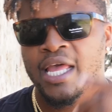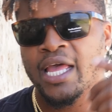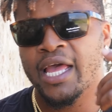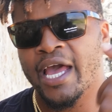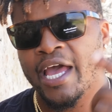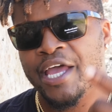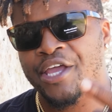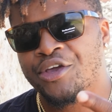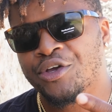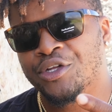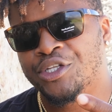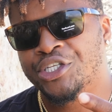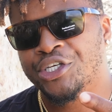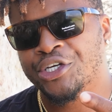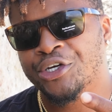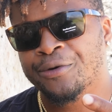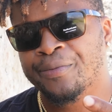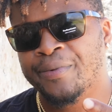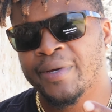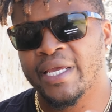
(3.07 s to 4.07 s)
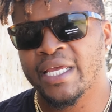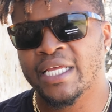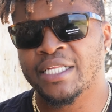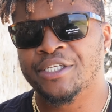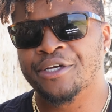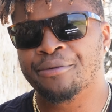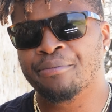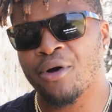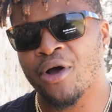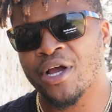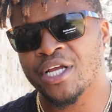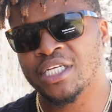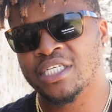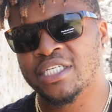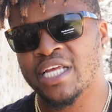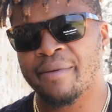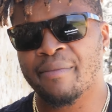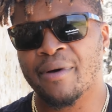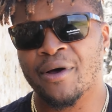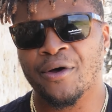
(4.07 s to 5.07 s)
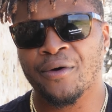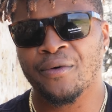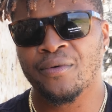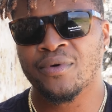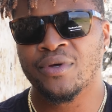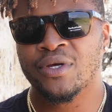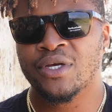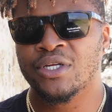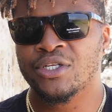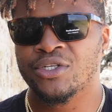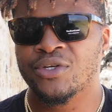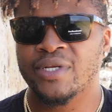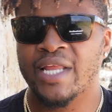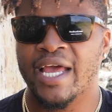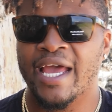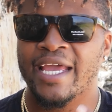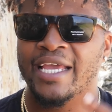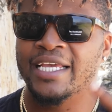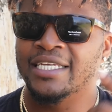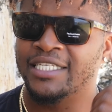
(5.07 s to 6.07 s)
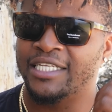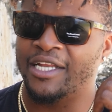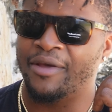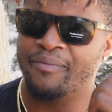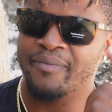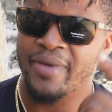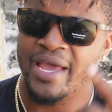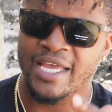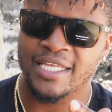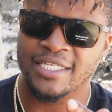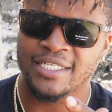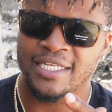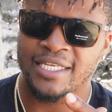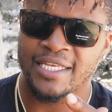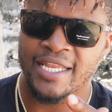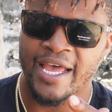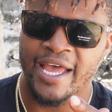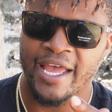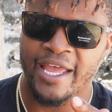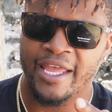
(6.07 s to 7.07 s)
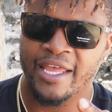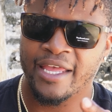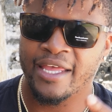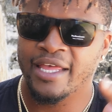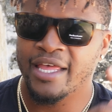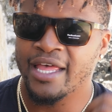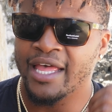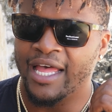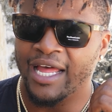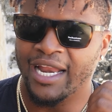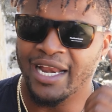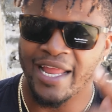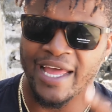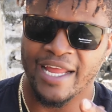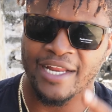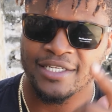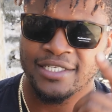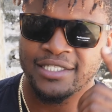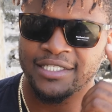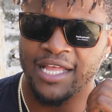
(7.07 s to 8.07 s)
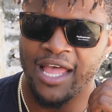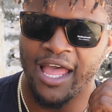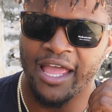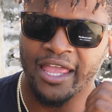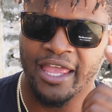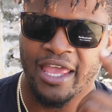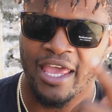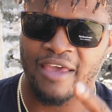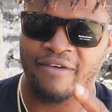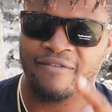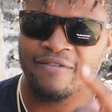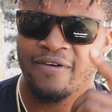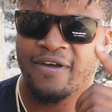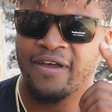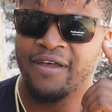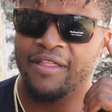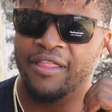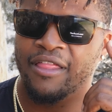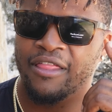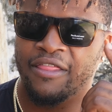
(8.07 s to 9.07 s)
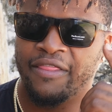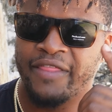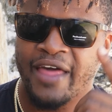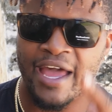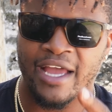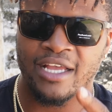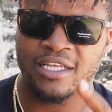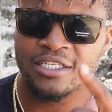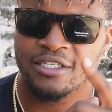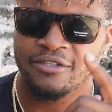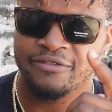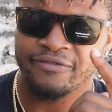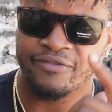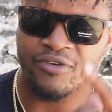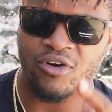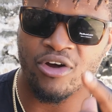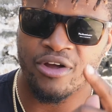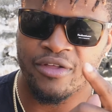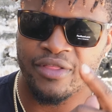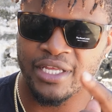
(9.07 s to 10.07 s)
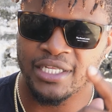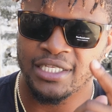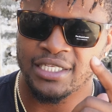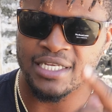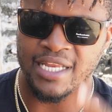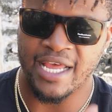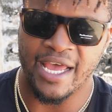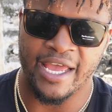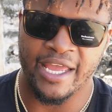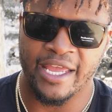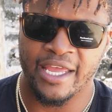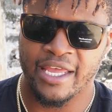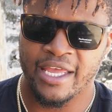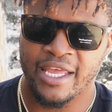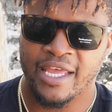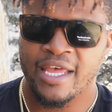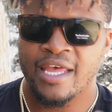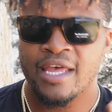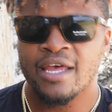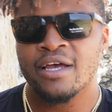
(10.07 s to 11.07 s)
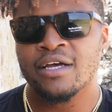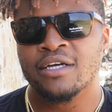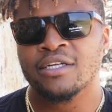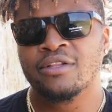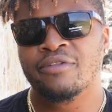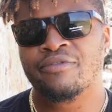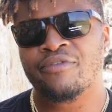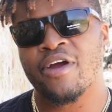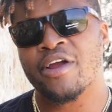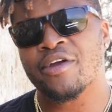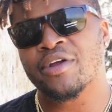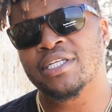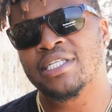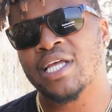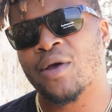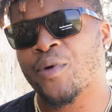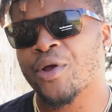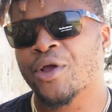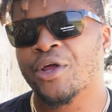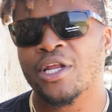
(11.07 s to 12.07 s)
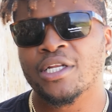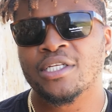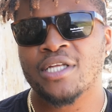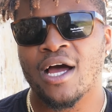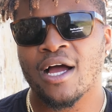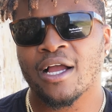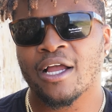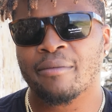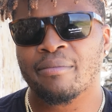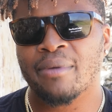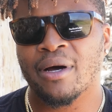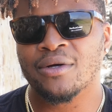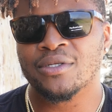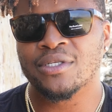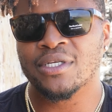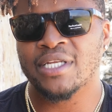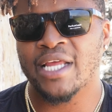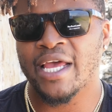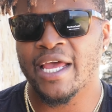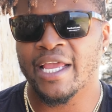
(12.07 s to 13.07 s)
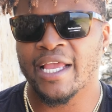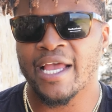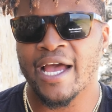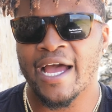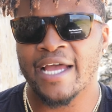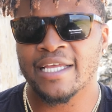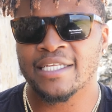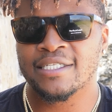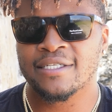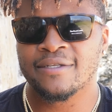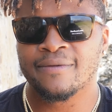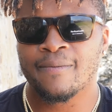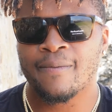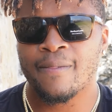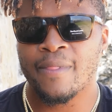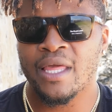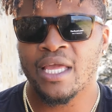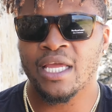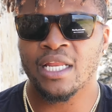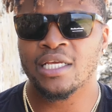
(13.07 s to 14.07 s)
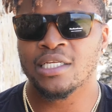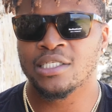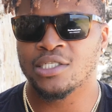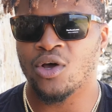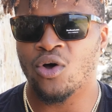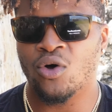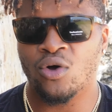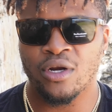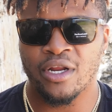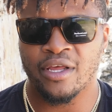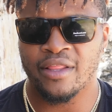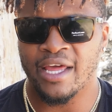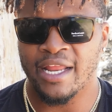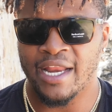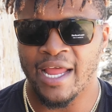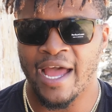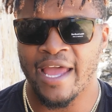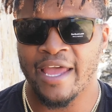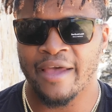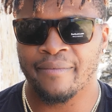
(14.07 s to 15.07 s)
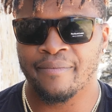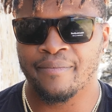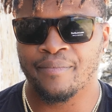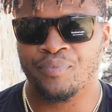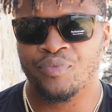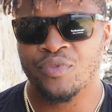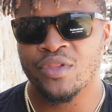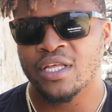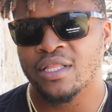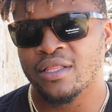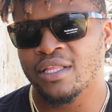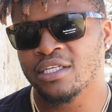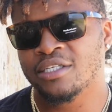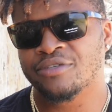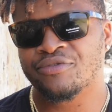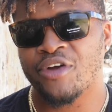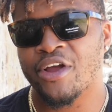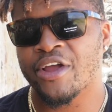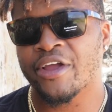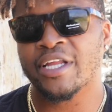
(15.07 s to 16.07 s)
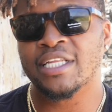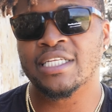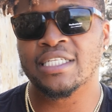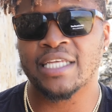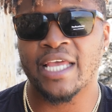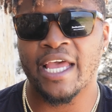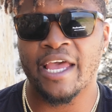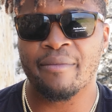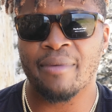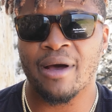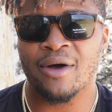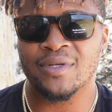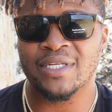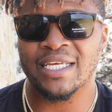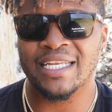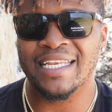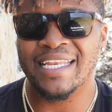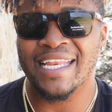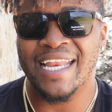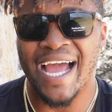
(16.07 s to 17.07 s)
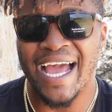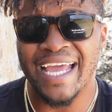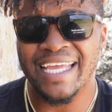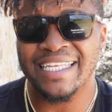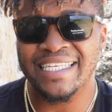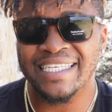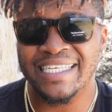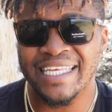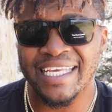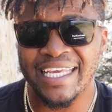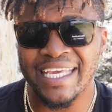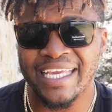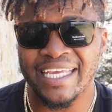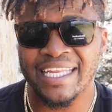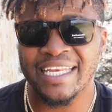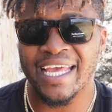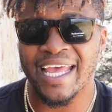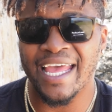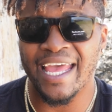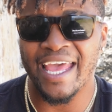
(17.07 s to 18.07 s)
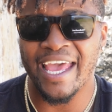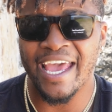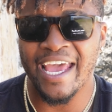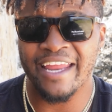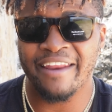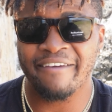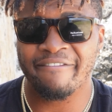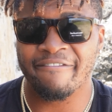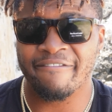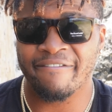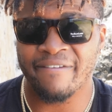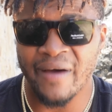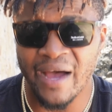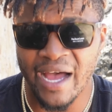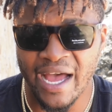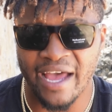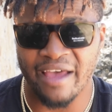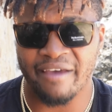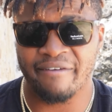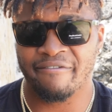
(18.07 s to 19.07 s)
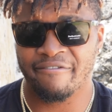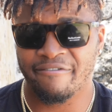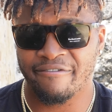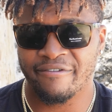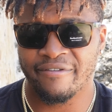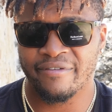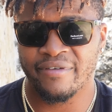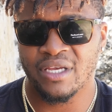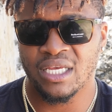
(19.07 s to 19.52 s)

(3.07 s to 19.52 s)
Hey YouTube, it's your boy Shemmo. Today is an amazing day. Let us give thanks for this day. The fragrance that we're going to talk about today, guys, it is older than I am. This fragrance came out in 1985.